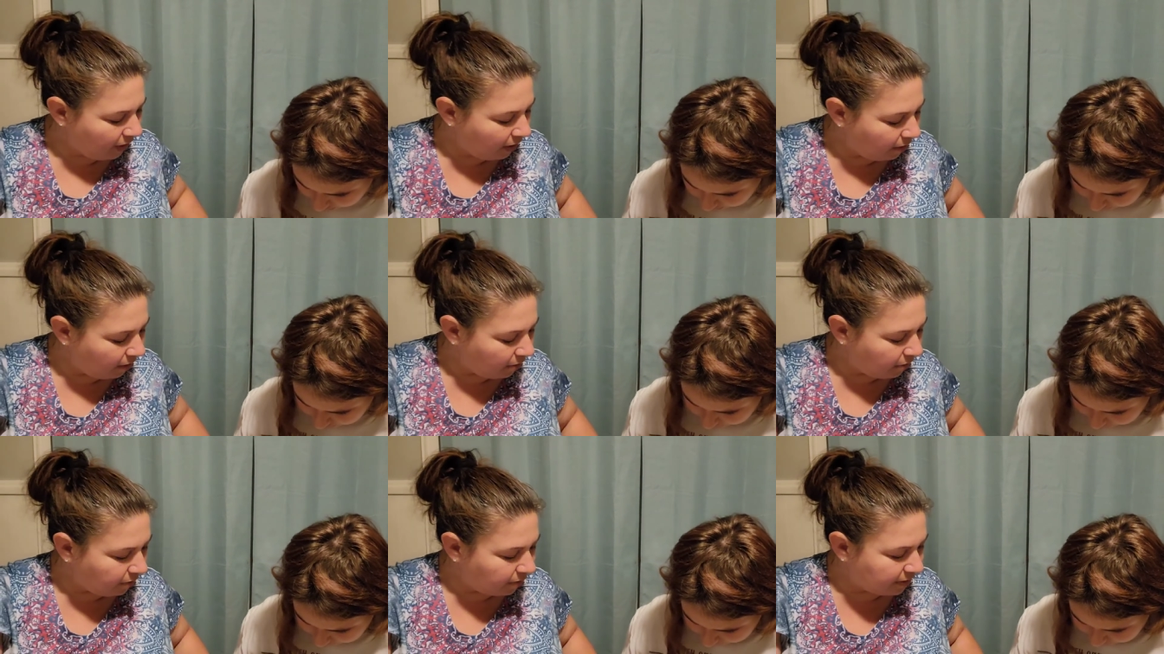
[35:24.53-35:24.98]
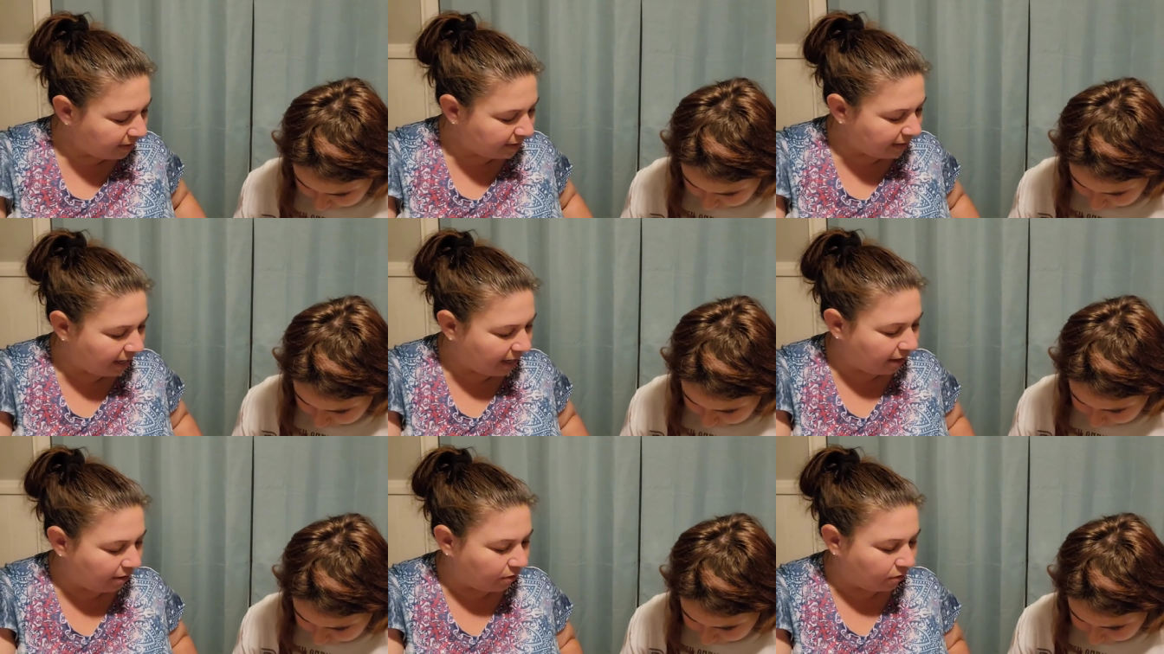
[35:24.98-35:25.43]
Oh, it's
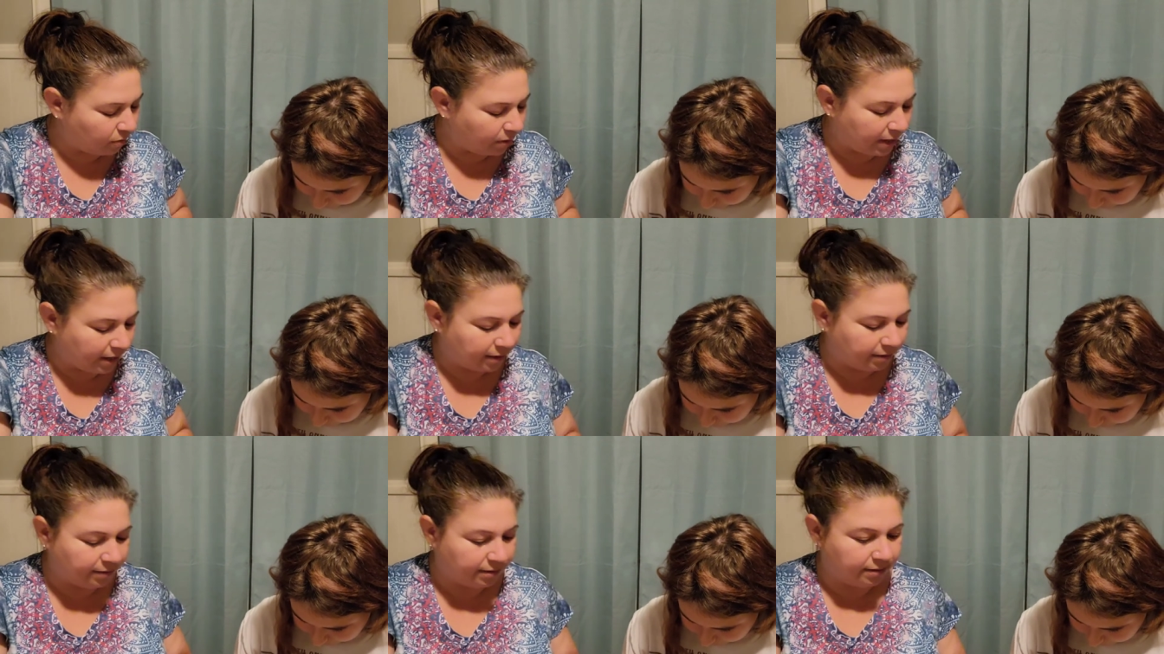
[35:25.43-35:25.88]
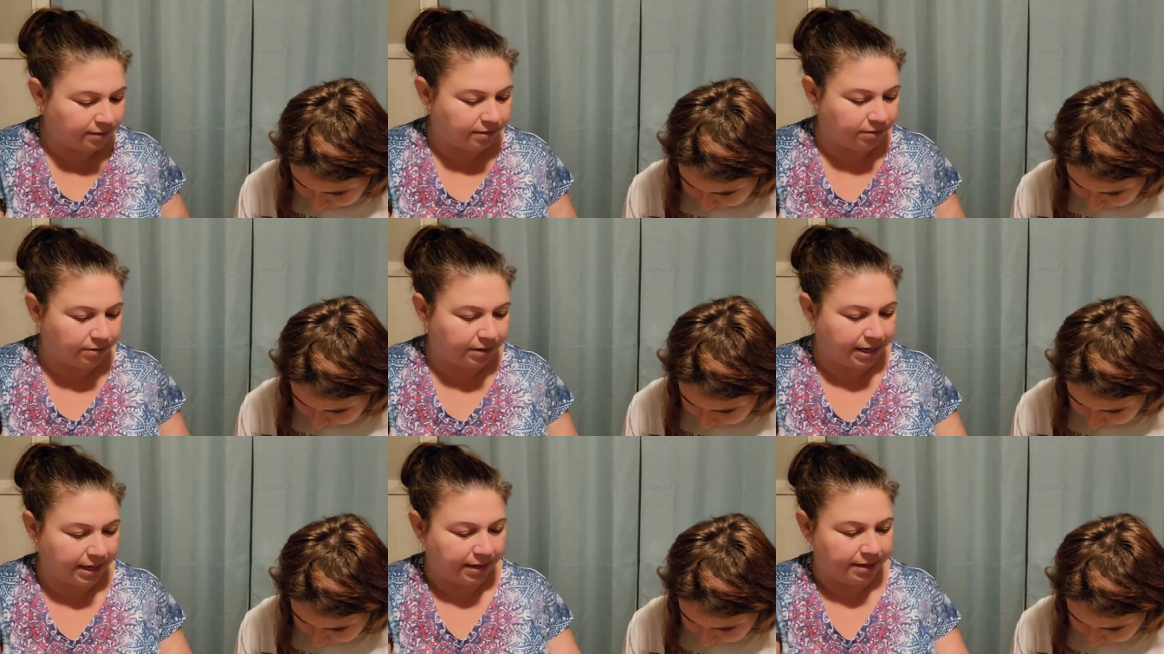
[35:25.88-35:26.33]
candle wax. It's
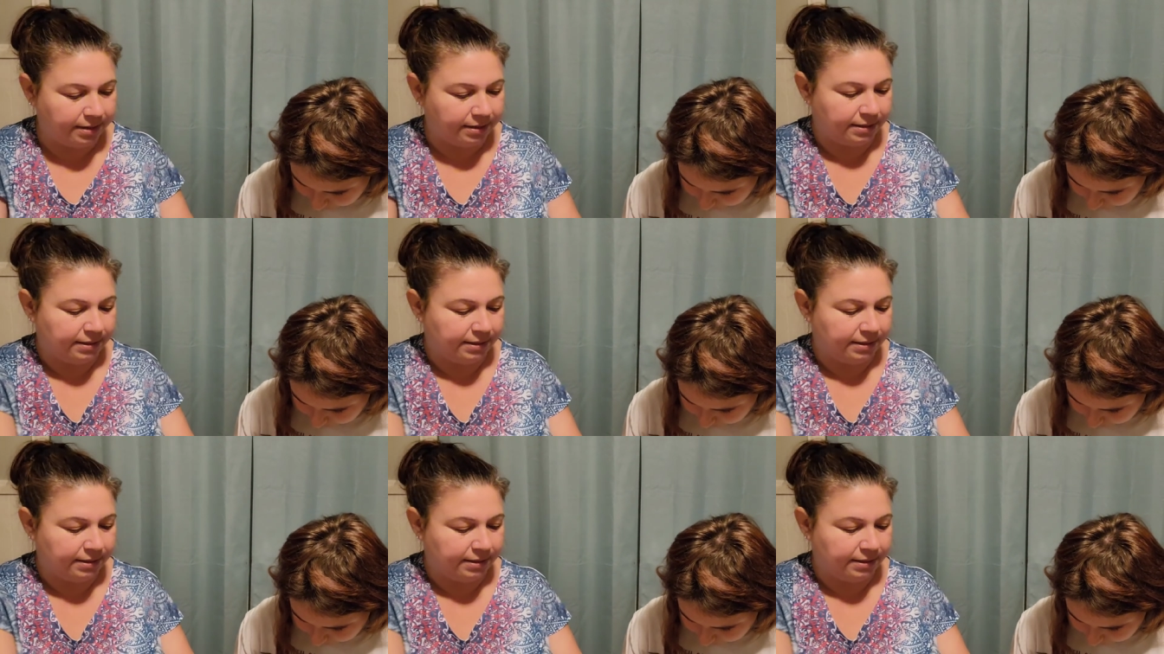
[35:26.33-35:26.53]
okay.